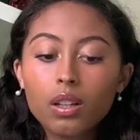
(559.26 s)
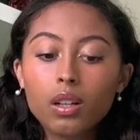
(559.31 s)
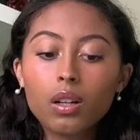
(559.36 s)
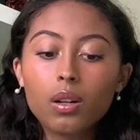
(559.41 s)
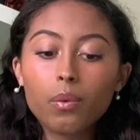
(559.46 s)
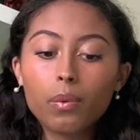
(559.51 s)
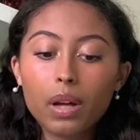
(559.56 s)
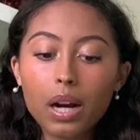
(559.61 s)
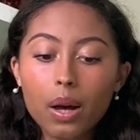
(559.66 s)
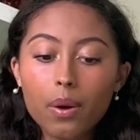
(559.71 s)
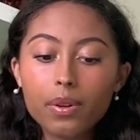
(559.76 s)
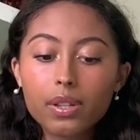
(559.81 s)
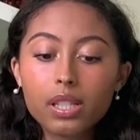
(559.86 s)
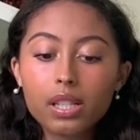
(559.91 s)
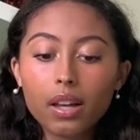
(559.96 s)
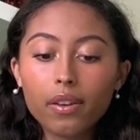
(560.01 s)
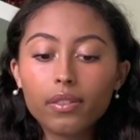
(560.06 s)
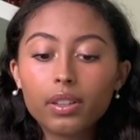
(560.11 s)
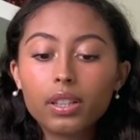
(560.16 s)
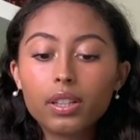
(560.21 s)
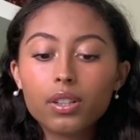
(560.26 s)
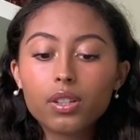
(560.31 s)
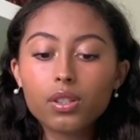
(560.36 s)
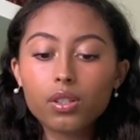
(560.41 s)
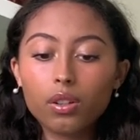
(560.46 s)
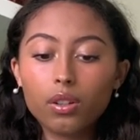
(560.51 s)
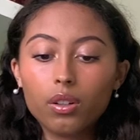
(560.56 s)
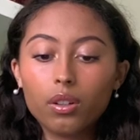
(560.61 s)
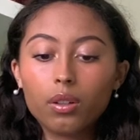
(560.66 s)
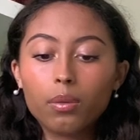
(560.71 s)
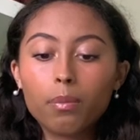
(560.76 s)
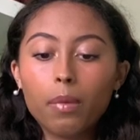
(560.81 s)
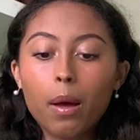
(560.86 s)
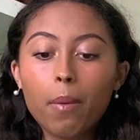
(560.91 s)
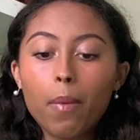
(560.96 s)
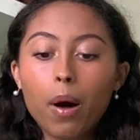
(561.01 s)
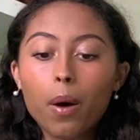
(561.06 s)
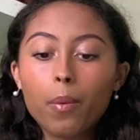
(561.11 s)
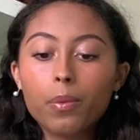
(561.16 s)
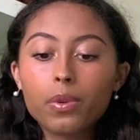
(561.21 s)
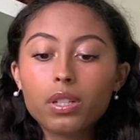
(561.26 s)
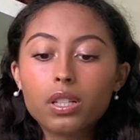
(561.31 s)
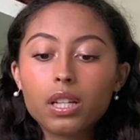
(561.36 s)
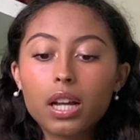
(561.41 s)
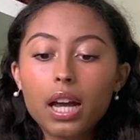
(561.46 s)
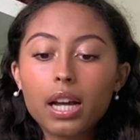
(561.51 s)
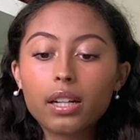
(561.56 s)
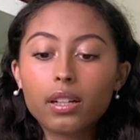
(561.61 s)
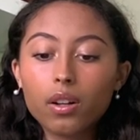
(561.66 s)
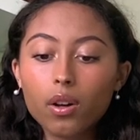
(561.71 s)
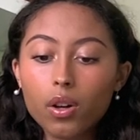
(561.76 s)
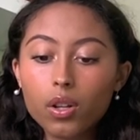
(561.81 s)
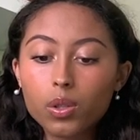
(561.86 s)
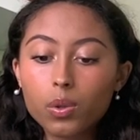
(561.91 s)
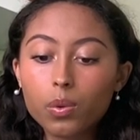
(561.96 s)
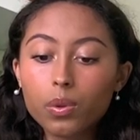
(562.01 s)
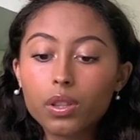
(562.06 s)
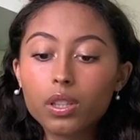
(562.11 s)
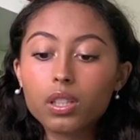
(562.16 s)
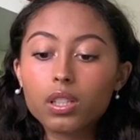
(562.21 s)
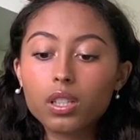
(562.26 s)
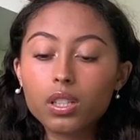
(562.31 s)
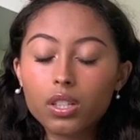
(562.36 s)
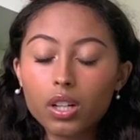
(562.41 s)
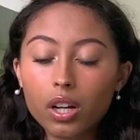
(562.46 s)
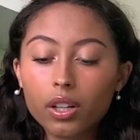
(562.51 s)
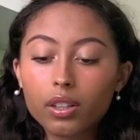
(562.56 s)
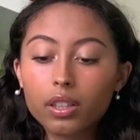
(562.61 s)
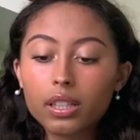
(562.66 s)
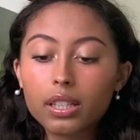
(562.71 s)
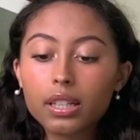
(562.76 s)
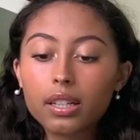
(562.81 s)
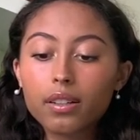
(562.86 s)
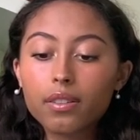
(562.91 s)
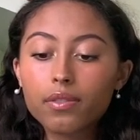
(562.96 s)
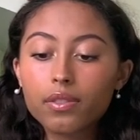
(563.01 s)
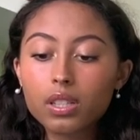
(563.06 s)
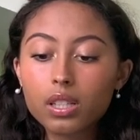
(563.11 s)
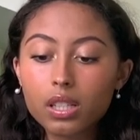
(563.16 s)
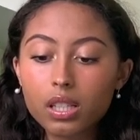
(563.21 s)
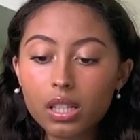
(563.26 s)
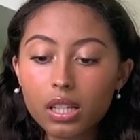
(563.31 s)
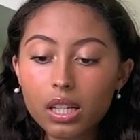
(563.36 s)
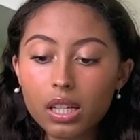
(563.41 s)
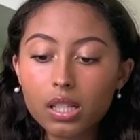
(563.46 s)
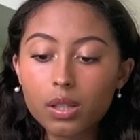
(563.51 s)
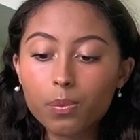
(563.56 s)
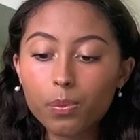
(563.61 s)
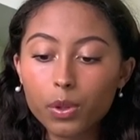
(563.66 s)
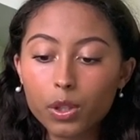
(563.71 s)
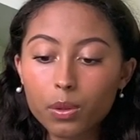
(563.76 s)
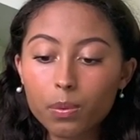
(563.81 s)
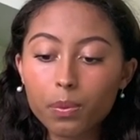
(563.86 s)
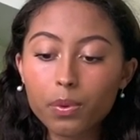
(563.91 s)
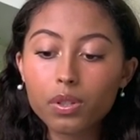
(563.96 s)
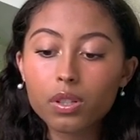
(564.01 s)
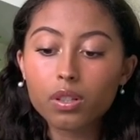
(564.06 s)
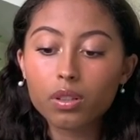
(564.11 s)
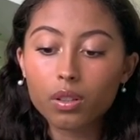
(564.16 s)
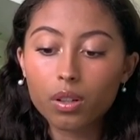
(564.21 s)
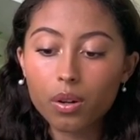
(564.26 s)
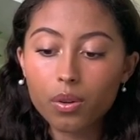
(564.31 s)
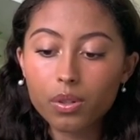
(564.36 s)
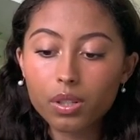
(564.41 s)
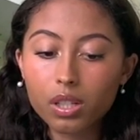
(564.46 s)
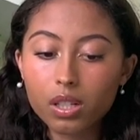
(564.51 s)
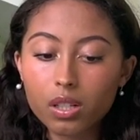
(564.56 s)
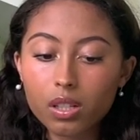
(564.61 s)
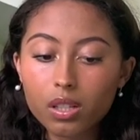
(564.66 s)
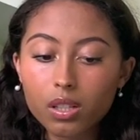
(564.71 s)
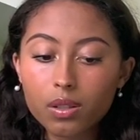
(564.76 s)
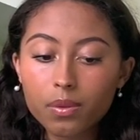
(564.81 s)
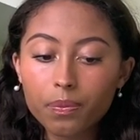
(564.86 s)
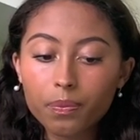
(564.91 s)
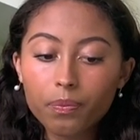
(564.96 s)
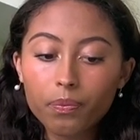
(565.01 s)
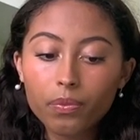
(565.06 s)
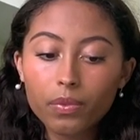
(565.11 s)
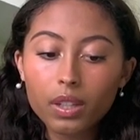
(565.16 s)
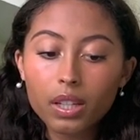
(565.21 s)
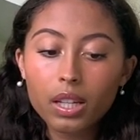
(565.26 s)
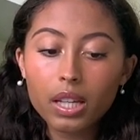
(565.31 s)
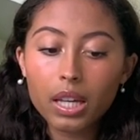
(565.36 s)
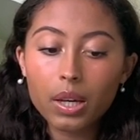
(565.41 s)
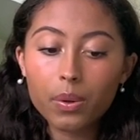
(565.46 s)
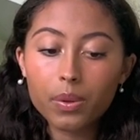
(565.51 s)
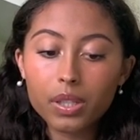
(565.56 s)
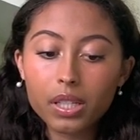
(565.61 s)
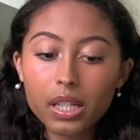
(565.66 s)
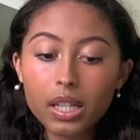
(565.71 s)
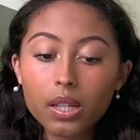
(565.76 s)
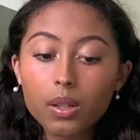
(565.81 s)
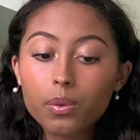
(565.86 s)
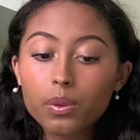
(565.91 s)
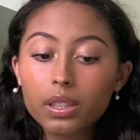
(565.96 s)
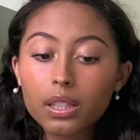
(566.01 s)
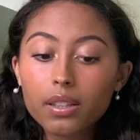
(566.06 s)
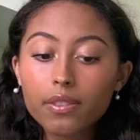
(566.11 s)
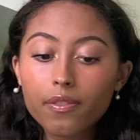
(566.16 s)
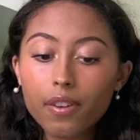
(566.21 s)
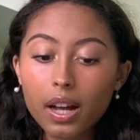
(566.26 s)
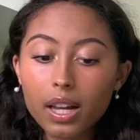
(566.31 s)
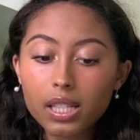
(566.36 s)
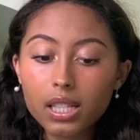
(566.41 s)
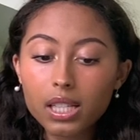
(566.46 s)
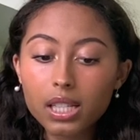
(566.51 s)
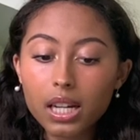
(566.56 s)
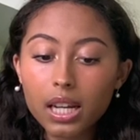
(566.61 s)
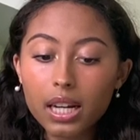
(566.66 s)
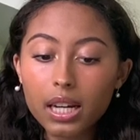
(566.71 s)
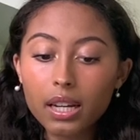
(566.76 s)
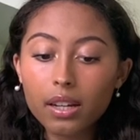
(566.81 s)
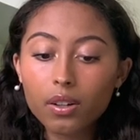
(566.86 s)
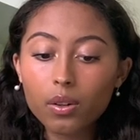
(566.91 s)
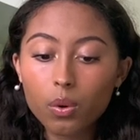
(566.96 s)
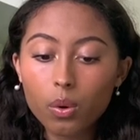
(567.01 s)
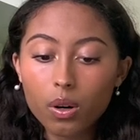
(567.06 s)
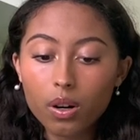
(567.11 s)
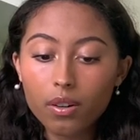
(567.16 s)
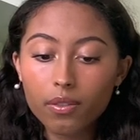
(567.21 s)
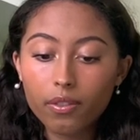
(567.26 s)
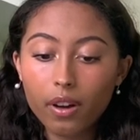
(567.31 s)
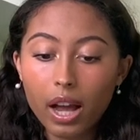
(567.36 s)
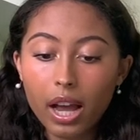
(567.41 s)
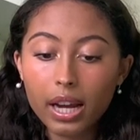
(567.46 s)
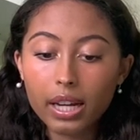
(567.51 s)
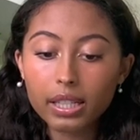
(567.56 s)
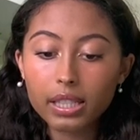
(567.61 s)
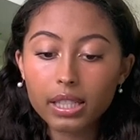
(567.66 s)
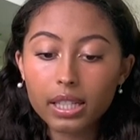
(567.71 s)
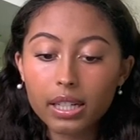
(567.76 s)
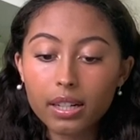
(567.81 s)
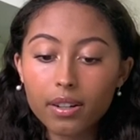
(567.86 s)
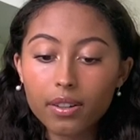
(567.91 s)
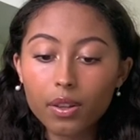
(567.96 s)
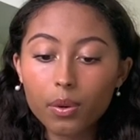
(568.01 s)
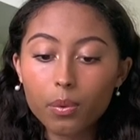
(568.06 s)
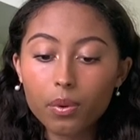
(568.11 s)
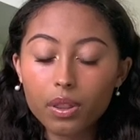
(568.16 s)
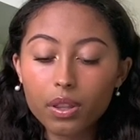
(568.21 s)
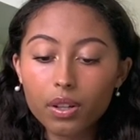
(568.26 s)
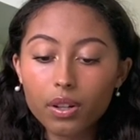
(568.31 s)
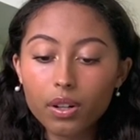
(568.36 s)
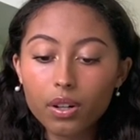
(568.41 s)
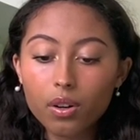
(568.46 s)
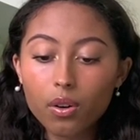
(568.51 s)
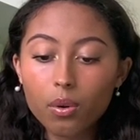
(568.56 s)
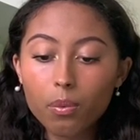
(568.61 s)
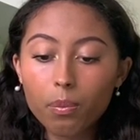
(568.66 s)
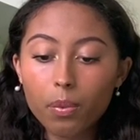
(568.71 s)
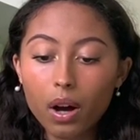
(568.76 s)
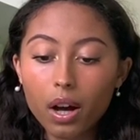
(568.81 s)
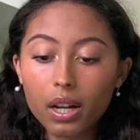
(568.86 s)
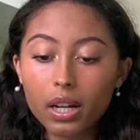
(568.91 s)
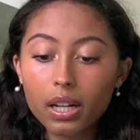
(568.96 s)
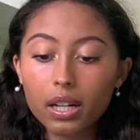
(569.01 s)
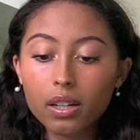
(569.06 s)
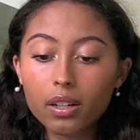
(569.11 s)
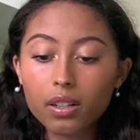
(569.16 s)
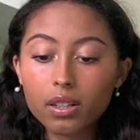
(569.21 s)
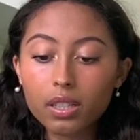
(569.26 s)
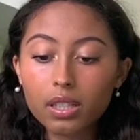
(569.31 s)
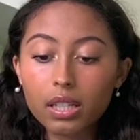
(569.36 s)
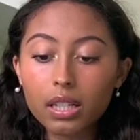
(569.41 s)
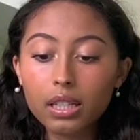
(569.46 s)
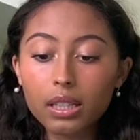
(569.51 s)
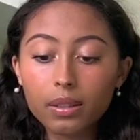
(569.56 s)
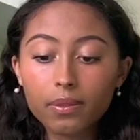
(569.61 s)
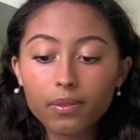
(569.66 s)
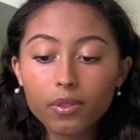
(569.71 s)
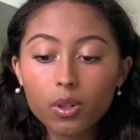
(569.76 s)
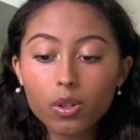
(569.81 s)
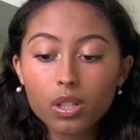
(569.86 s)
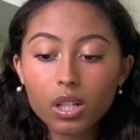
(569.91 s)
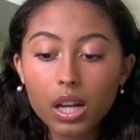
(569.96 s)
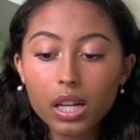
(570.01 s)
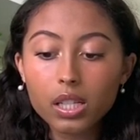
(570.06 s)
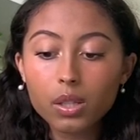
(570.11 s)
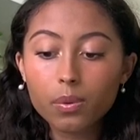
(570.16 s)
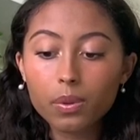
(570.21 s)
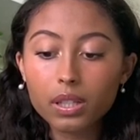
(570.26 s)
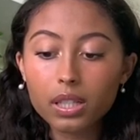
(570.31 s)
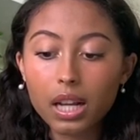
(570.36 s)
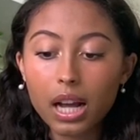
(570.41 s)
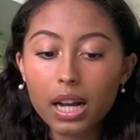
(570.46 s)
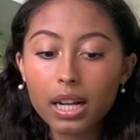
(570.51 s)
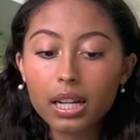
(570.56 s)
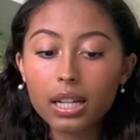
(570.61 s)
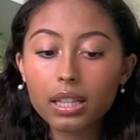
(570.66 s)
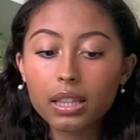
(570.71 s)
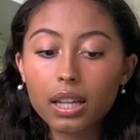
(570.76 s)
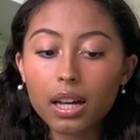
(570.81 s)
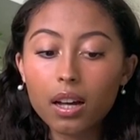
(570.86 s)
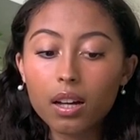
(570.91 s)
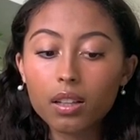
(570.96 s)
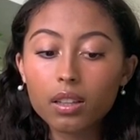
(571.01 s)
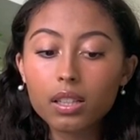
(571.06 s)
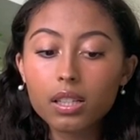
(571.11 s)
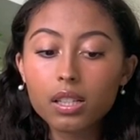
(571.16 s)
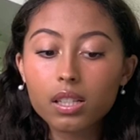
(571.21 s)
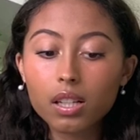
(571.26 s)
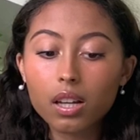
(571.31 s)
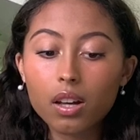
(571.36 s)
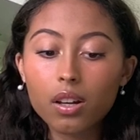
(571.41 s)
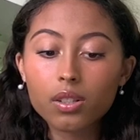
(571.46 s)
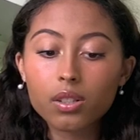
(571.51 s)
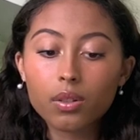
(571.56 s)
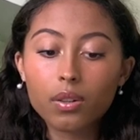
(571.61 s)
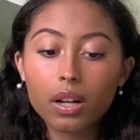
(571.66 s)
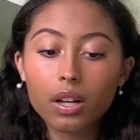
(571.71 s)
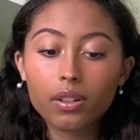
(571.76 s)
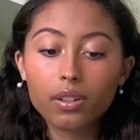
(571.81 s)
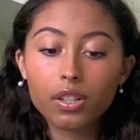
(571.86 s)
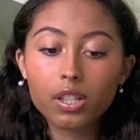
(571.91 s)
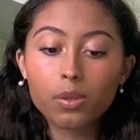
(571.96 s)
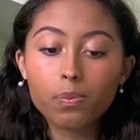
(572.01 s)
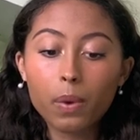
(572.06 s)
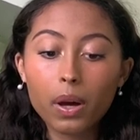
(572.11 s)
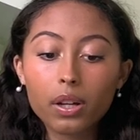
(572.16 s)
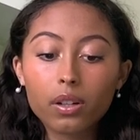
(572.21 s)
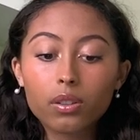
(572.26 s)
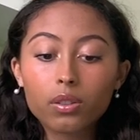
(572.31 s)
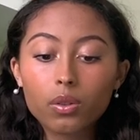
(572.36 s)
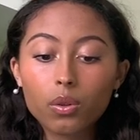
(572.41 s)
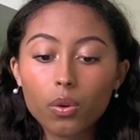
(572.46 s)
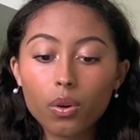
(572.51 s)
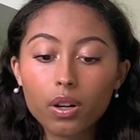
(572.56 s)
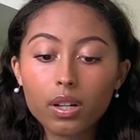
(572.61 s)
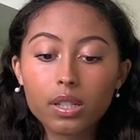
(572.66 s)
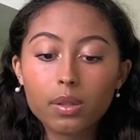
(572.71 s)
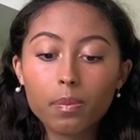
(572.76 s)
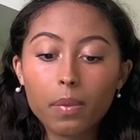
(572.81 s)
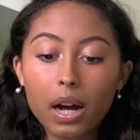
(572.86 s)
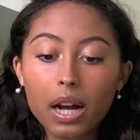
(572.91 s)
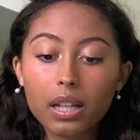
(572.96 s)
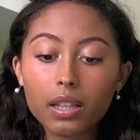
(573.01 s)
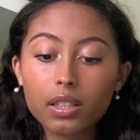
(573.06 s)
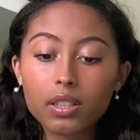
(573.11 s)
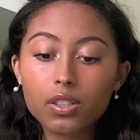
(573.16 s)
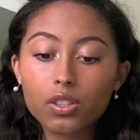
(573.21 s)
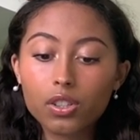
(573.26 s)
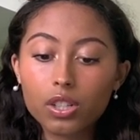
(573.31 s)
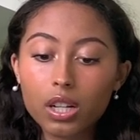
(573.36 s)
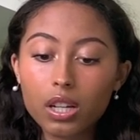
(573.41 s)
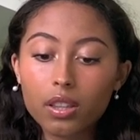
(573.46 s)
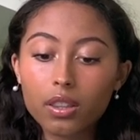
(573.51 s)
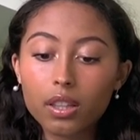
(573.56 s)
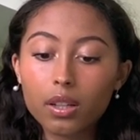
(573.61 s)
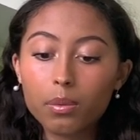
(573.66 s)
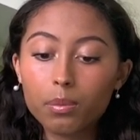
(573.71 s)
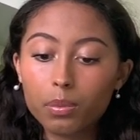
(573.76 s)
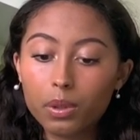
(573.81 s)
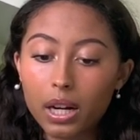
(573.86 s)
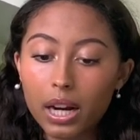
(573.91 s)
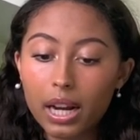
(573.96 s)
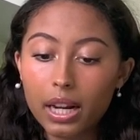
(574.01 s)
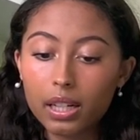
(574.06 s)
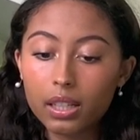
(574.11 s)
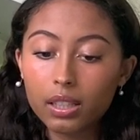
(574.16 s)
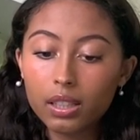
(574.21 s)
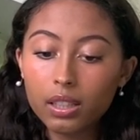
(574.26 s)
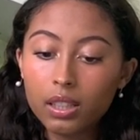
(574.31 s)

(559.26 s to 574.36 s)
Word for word: When I was 7 years old, my mom was diagnosed with the degenerative disease multiple sclerosis. It was equally fascinating and horrifying to hear that within her own body, her T lymphocytes were attacking the healthy cells around her spinal cords, myelin sheath, and brain,